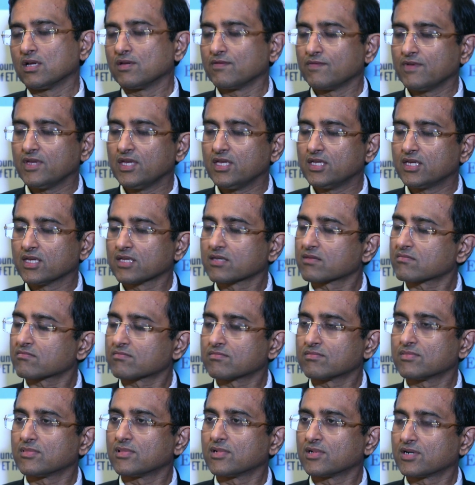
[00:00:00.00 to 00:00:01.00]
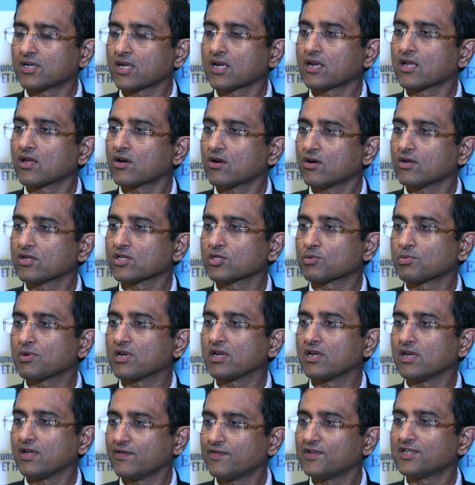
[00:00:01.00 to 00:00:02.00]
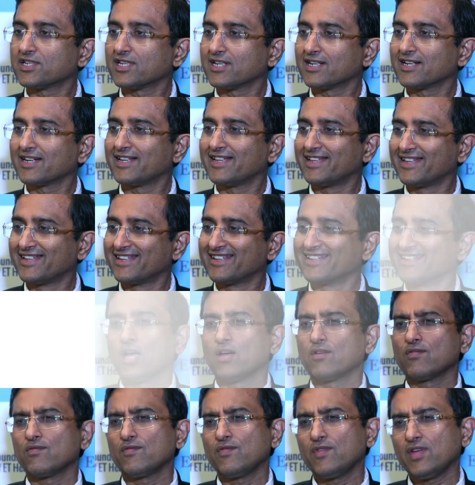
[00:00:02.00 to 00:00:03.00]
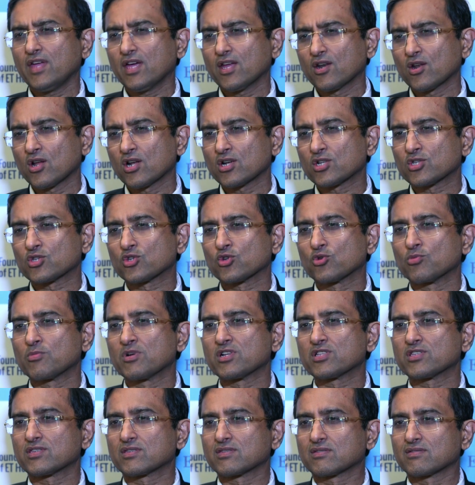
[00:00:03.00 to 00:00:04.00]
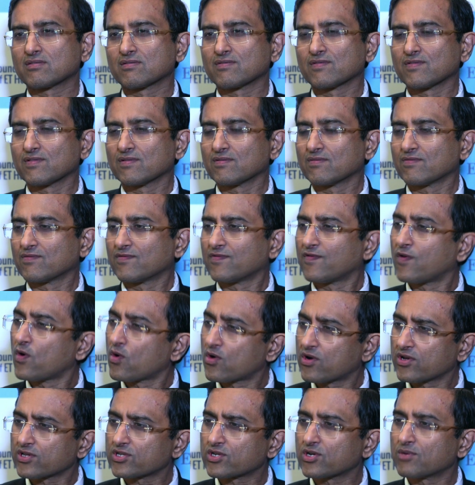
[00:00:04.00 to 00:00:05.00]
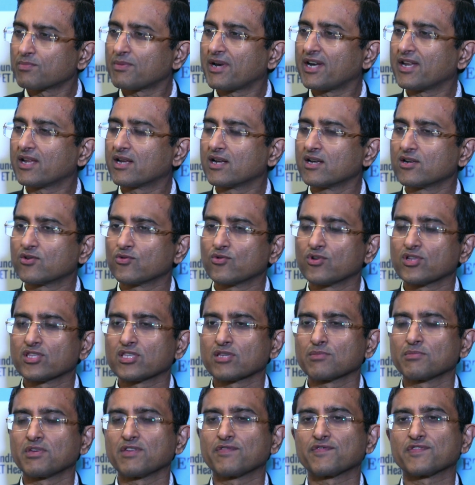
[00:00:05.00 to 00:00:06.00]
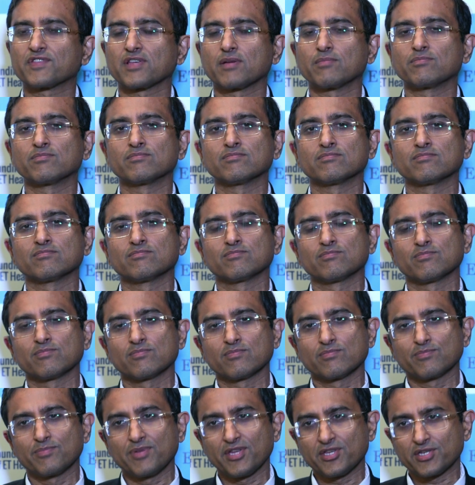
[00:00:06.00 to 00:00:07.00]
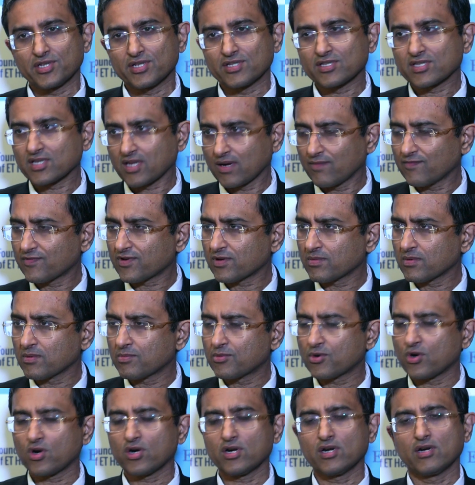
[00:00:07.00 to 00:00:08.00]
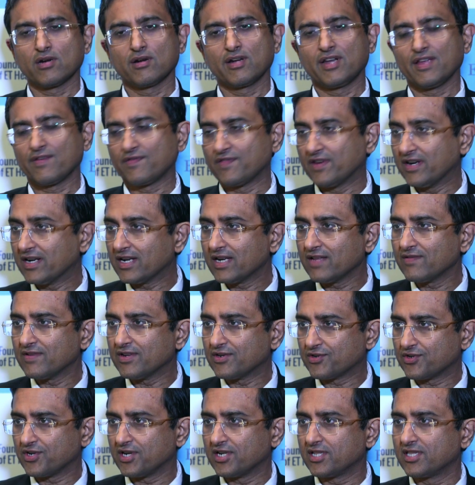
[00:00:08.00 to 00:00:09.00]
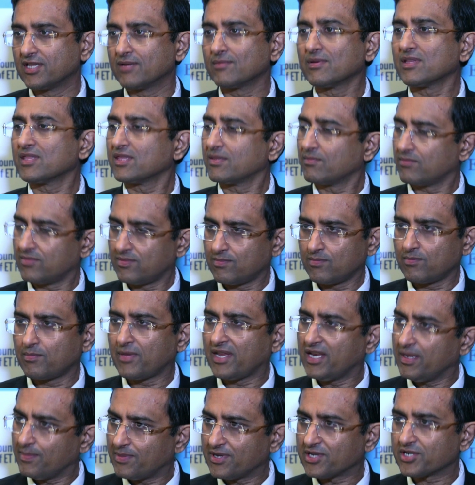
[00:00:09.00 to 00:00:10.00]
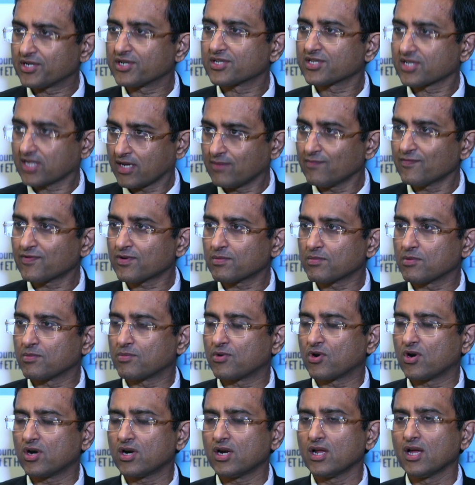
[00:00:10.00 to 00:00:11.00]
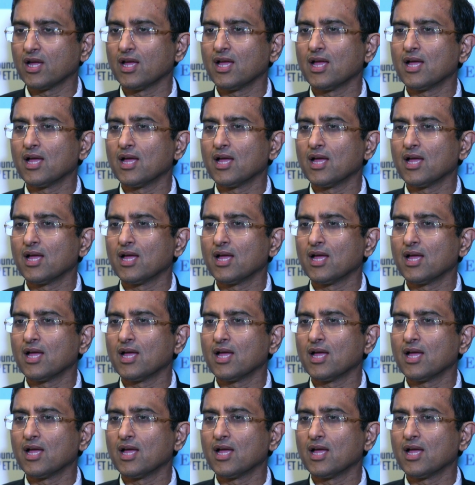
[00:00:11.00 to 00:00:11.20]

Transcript: we just run our hospital efficiently. We are not so much focused on medical tourism. If some patients come from abroad, definitely we treat them, and many patients come from abroad,